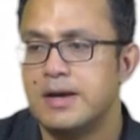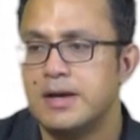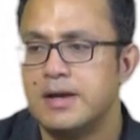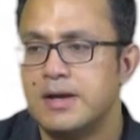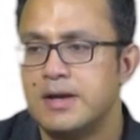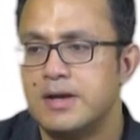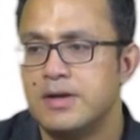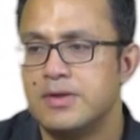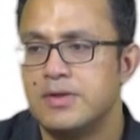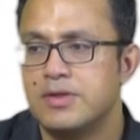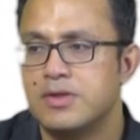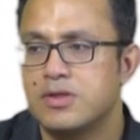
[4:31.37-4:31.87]

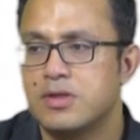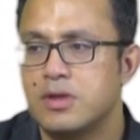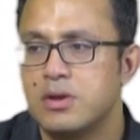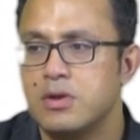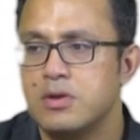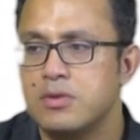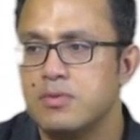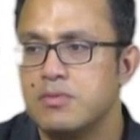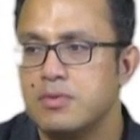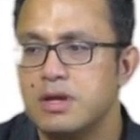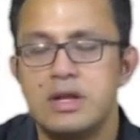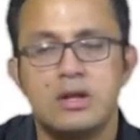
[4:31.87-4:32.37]

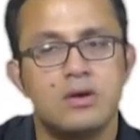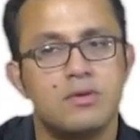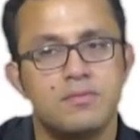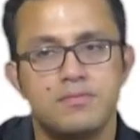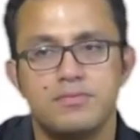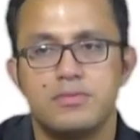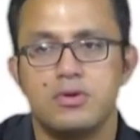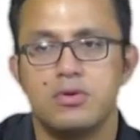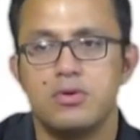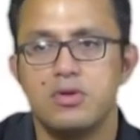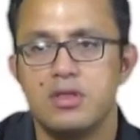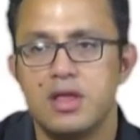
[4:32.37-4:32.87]

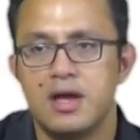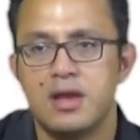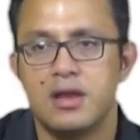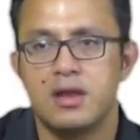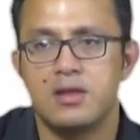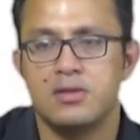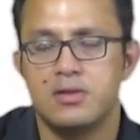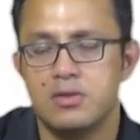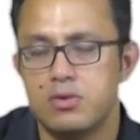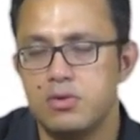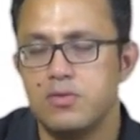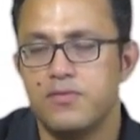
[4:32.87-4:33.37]
The whole
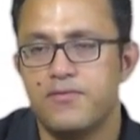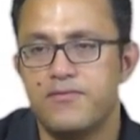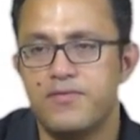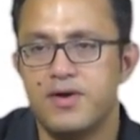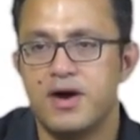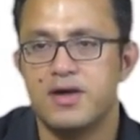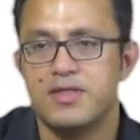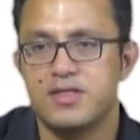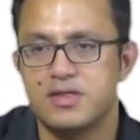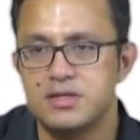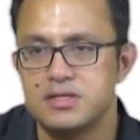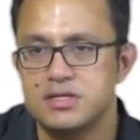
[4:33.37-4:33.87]
idea, the whole
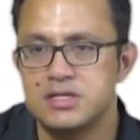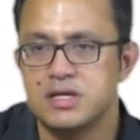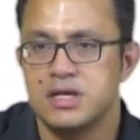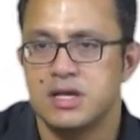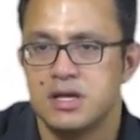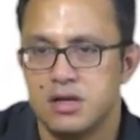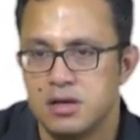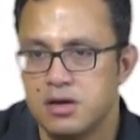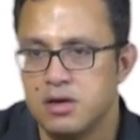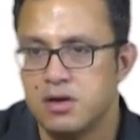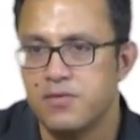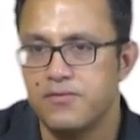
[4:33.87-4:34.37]

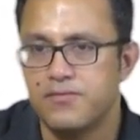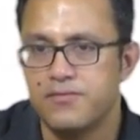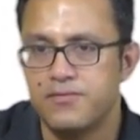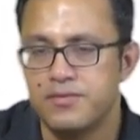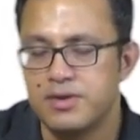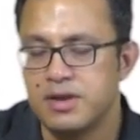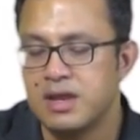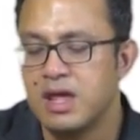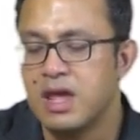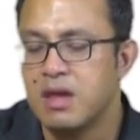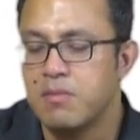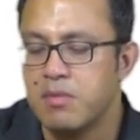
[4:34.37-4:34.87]
falsity
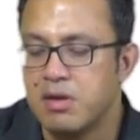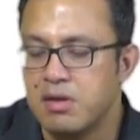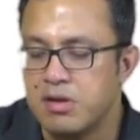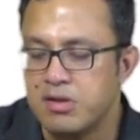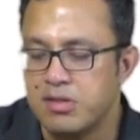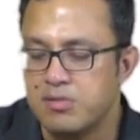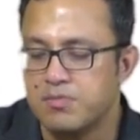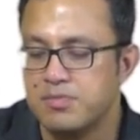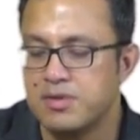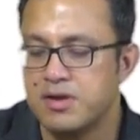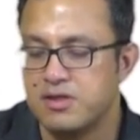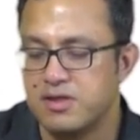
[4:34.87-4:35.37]
of
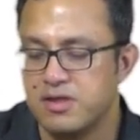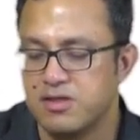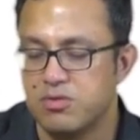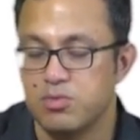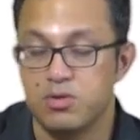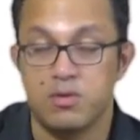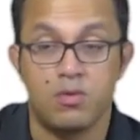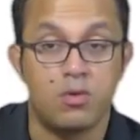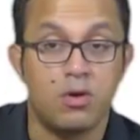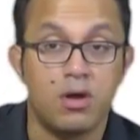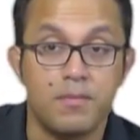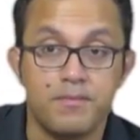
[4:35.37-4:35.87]
naming those
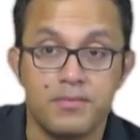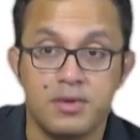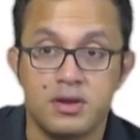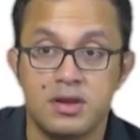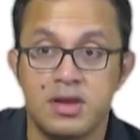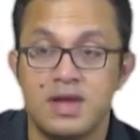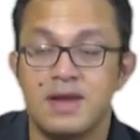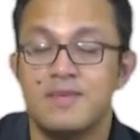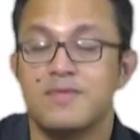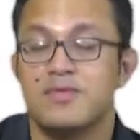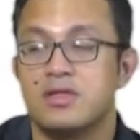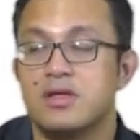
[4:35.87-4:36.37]
places with
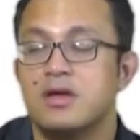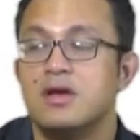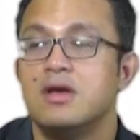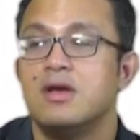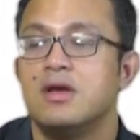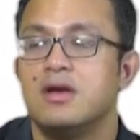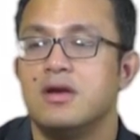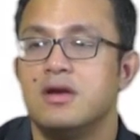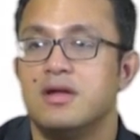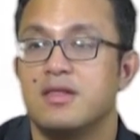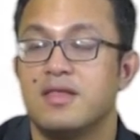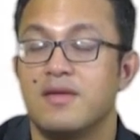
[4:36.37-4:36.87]
European names
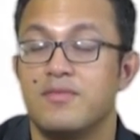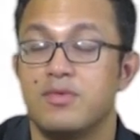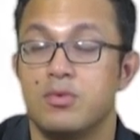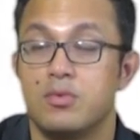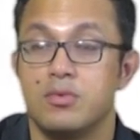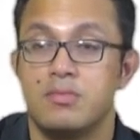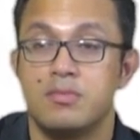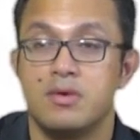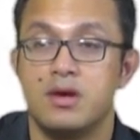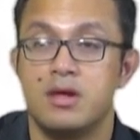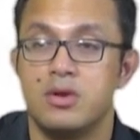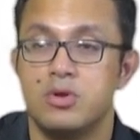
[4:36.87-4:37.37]
is
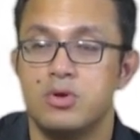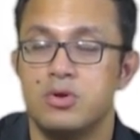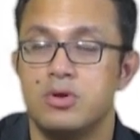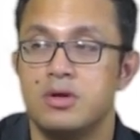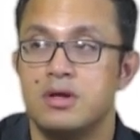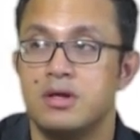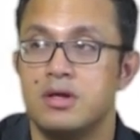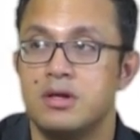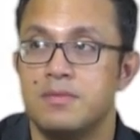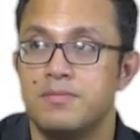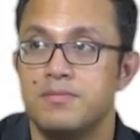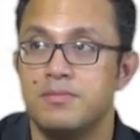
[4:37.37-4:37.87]
something that
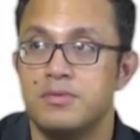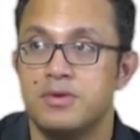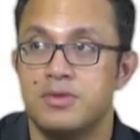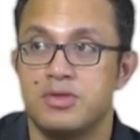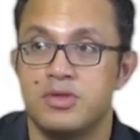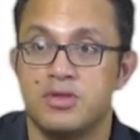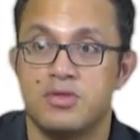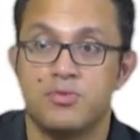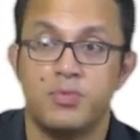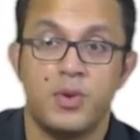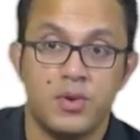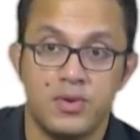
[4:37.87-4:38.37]
Marlowe
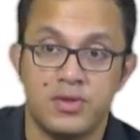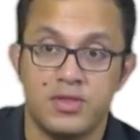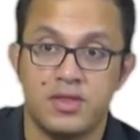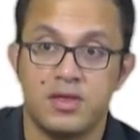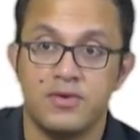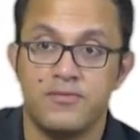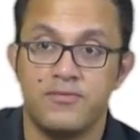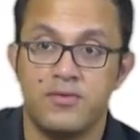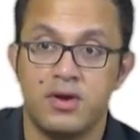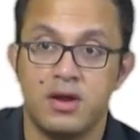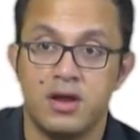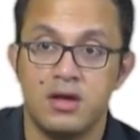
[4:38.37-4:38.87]
is
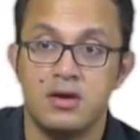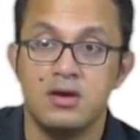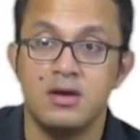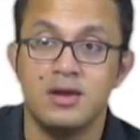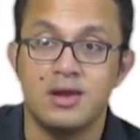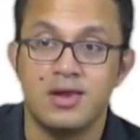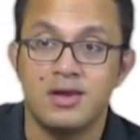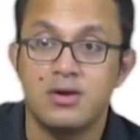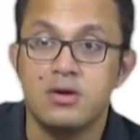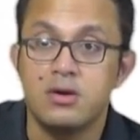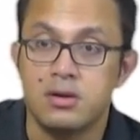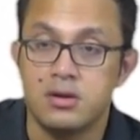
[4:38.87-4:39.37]
experiencing very
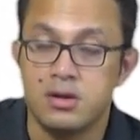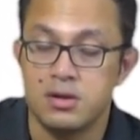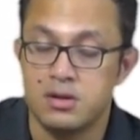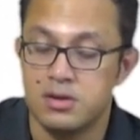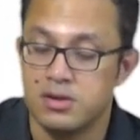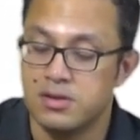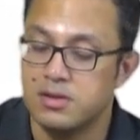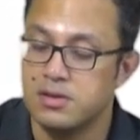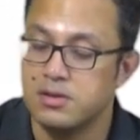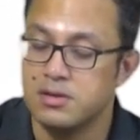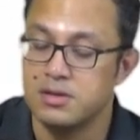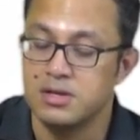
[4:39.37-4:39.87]
early on
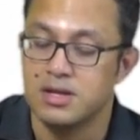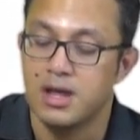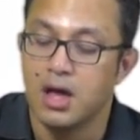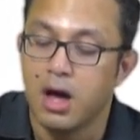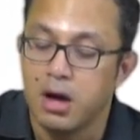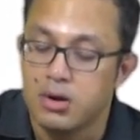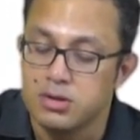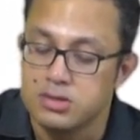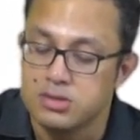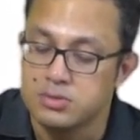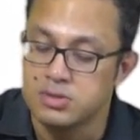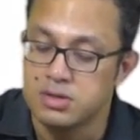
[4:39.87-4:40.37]
in his
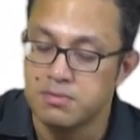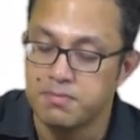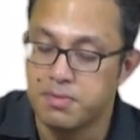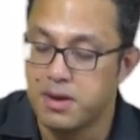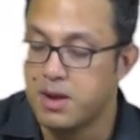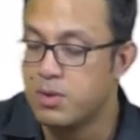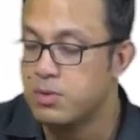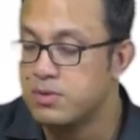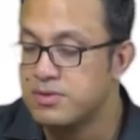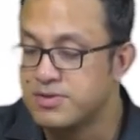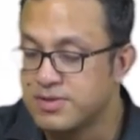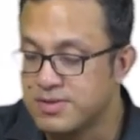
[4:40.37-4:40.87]
encounter with
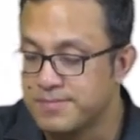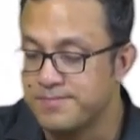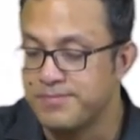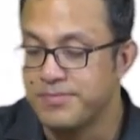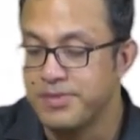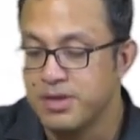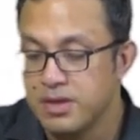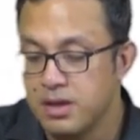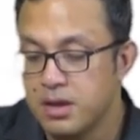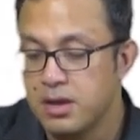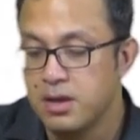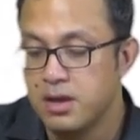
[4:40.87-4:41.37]

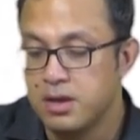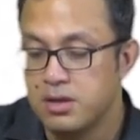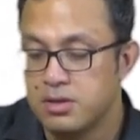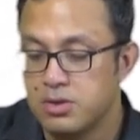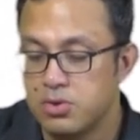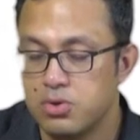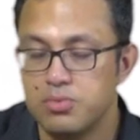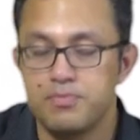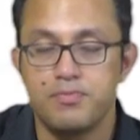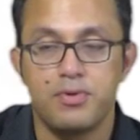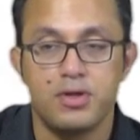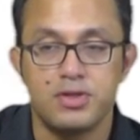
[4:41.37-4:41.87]
imperialism.
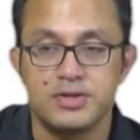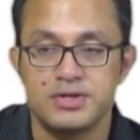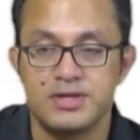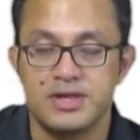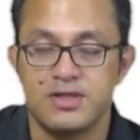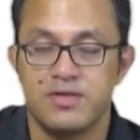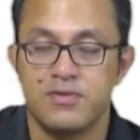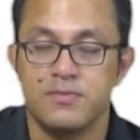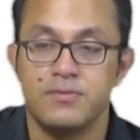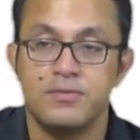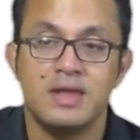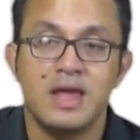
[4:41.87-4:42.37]
the whole
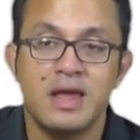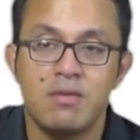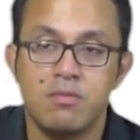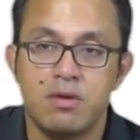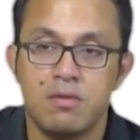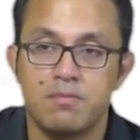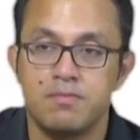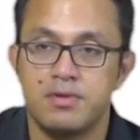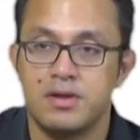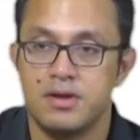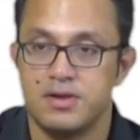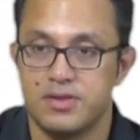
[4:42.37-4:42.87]
politics of
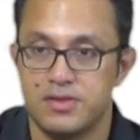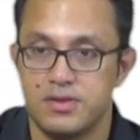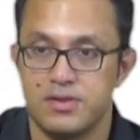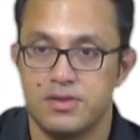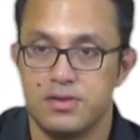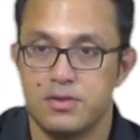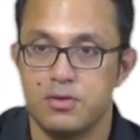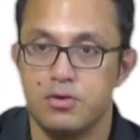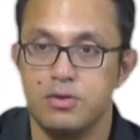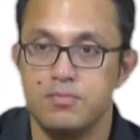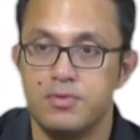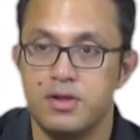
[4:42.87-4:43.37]
naming
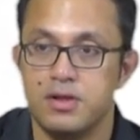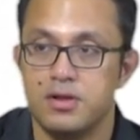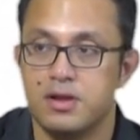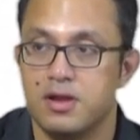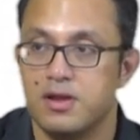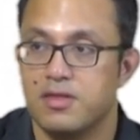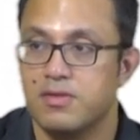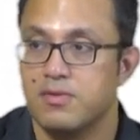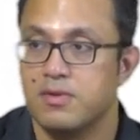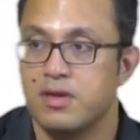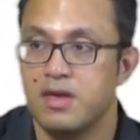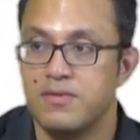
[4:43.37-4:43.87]
places, the whole
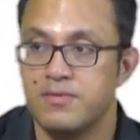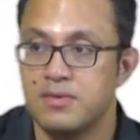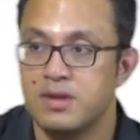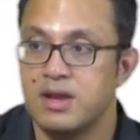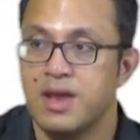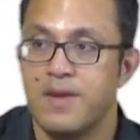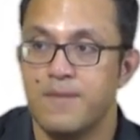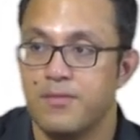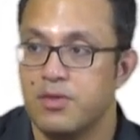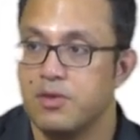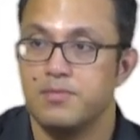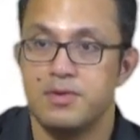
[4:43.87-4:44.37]
politics of
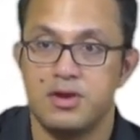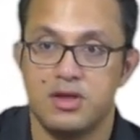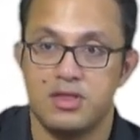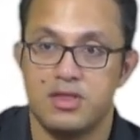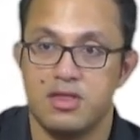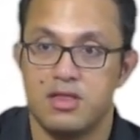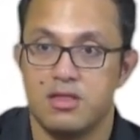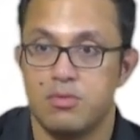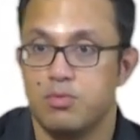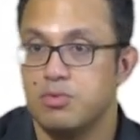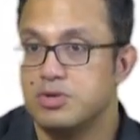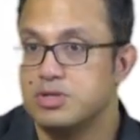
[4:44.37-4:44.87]
giving names to
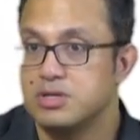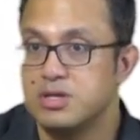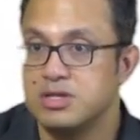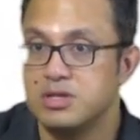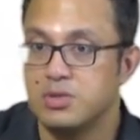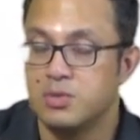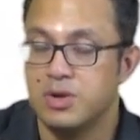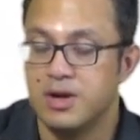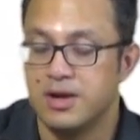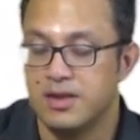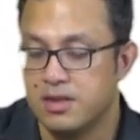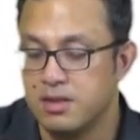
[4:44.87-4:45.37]
places which
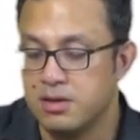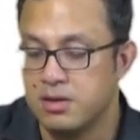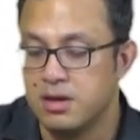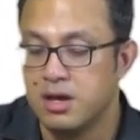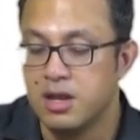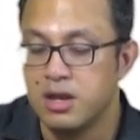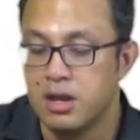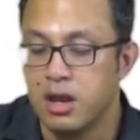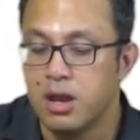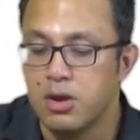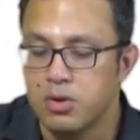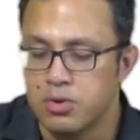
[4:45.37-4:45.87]
otherwise
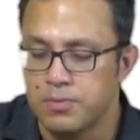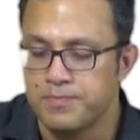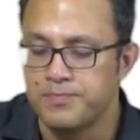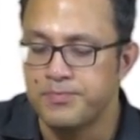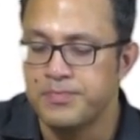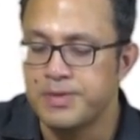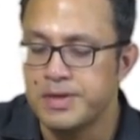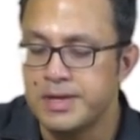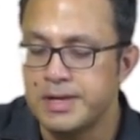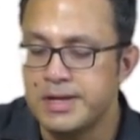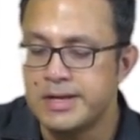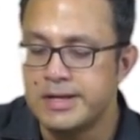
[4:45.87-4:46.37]
are
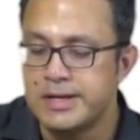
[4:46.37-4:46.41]
unknown.